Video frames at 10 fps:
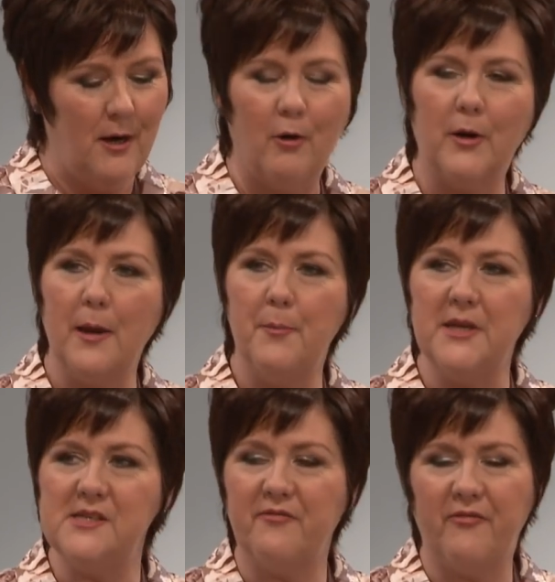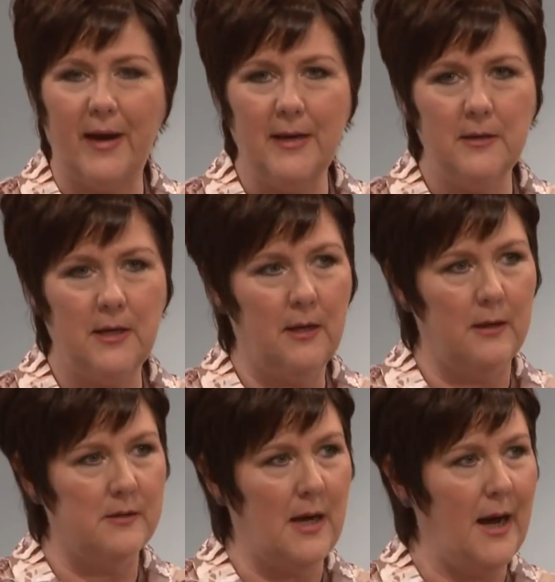OK? But it's
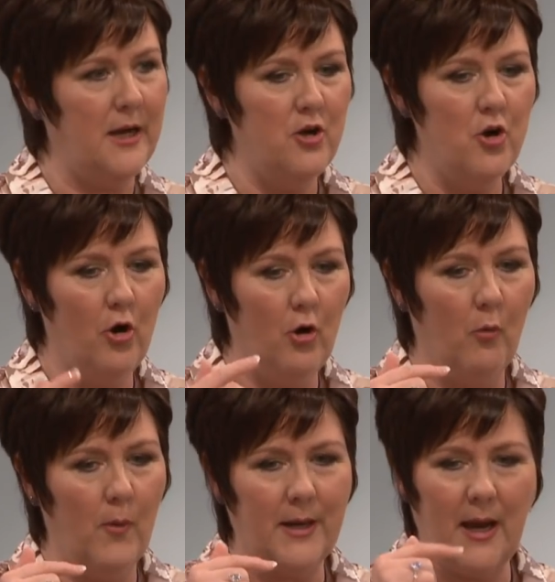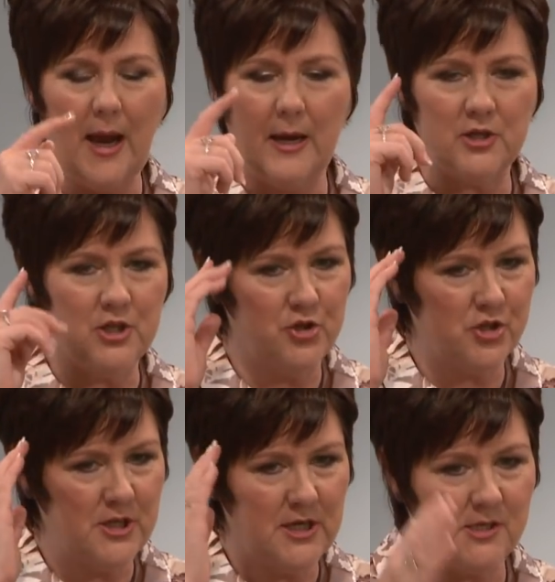finding... I know when I actually
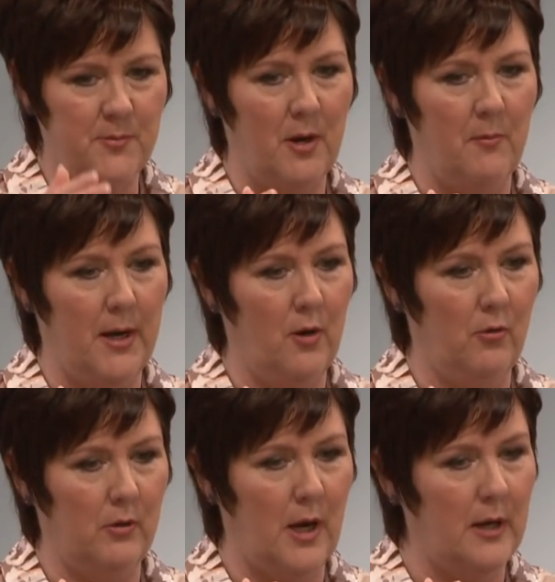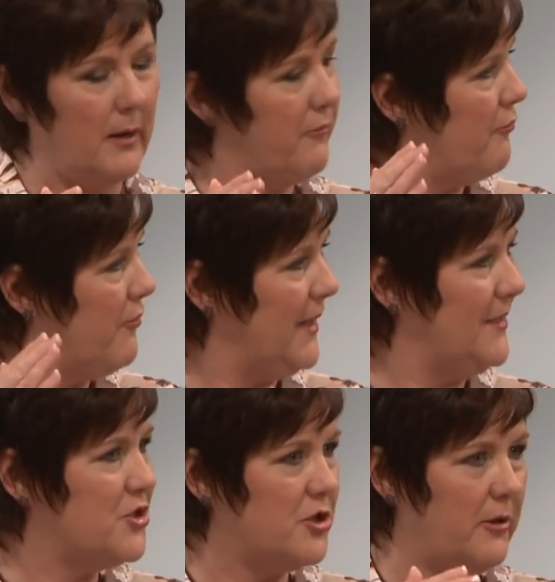just need to be on my own and I've
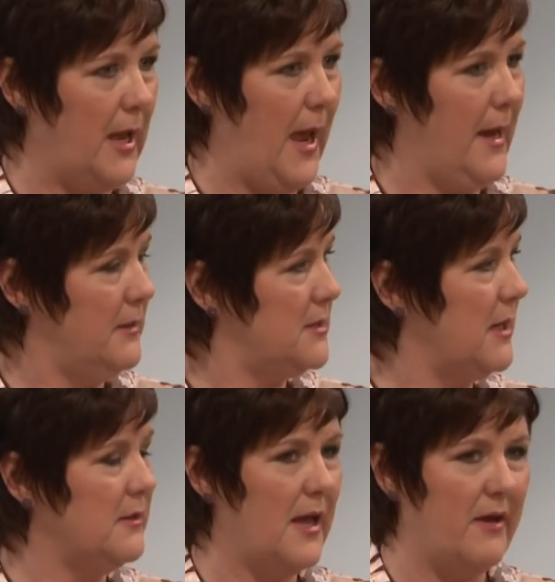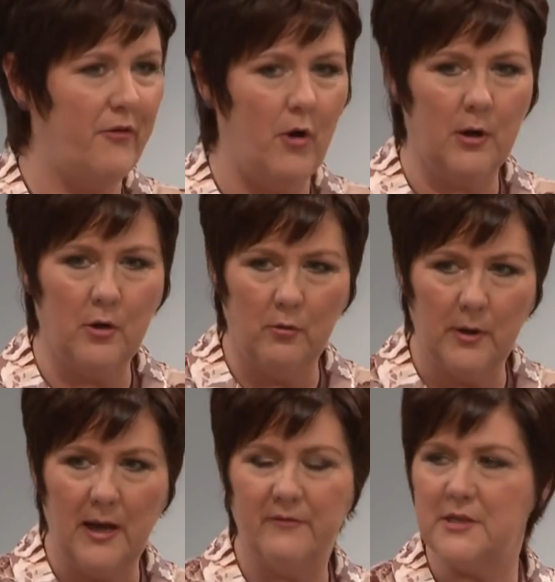reached the end, and therefore I go
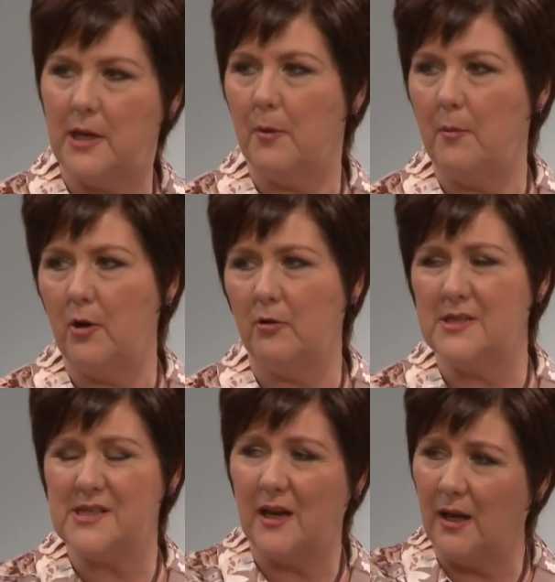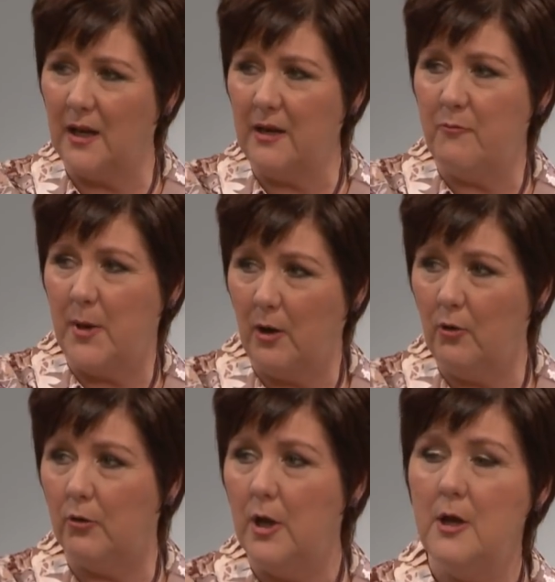and have time on my own. It's like, leave me
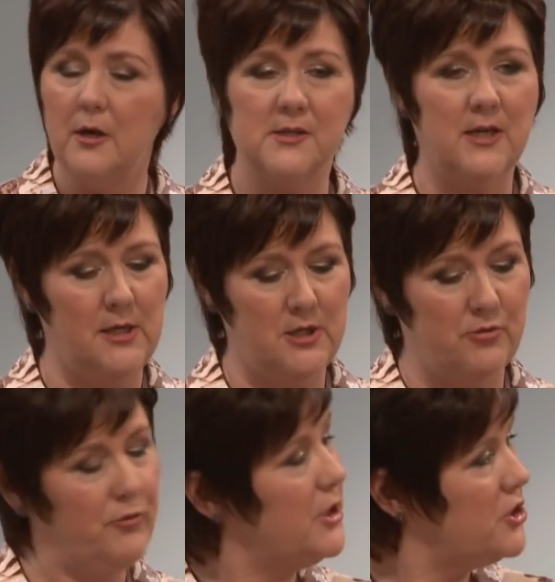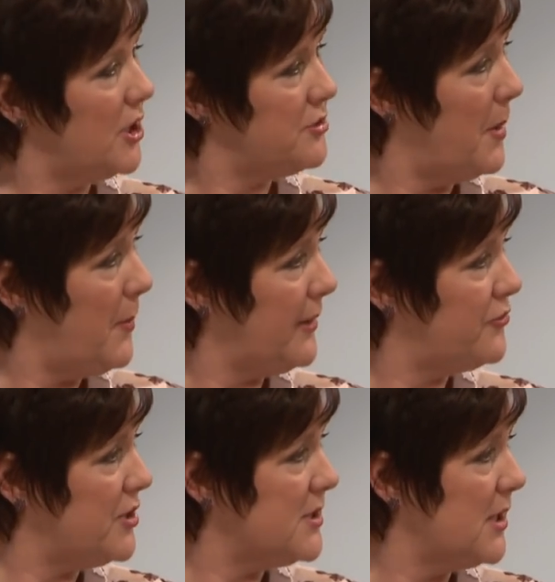alone, because I need to recharge my
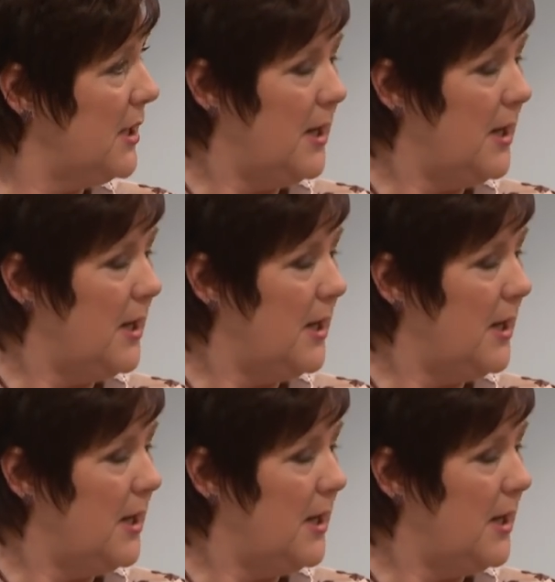batteries.